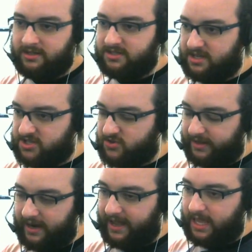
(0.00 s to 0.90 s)
This is a strat
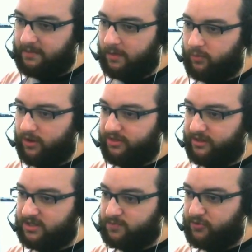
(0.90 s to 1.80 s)
that I came up with,
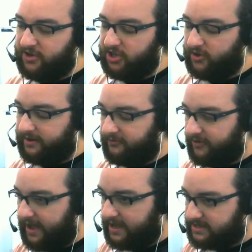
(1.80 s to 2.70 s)
and it's pretty good and
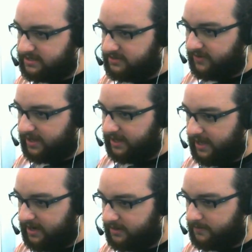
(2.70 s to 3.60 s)
fast. Let's see if I can
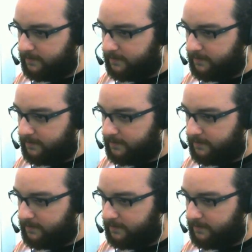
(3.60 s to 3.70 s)
get it.